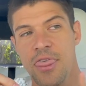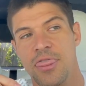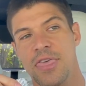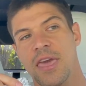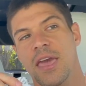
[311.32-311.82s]

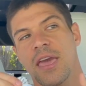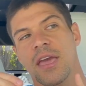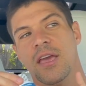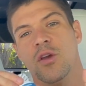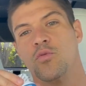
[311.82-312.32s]

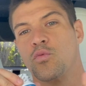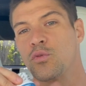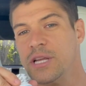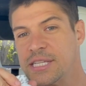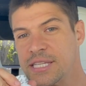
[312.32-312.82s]
the
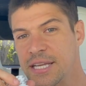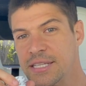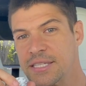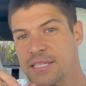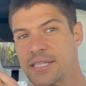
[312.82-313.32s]

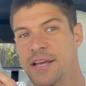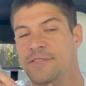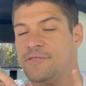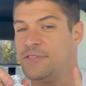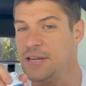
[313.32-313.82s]
recent
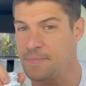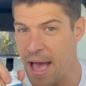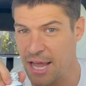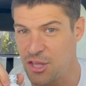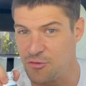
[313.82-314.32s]

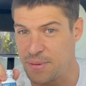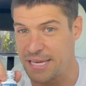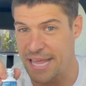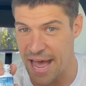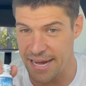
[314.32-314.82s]
feedback you've been
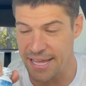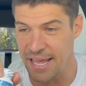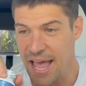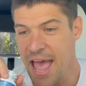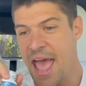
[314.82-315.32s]

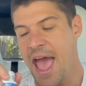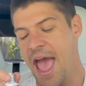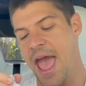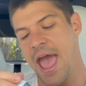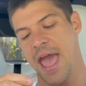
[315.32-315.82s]
getting,
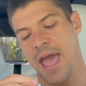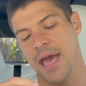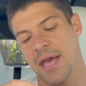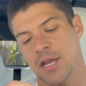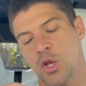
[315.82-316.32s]

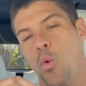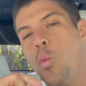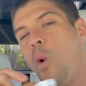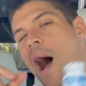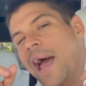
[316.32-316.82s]
and
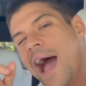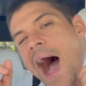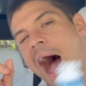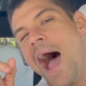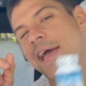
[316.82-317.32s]
why
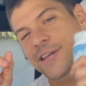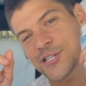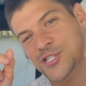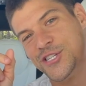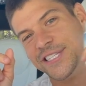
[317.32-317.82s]
I
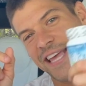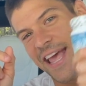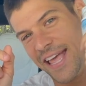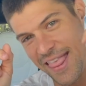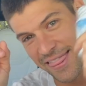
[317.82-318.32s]
should
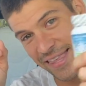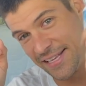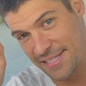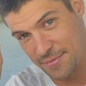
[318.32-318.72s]
take this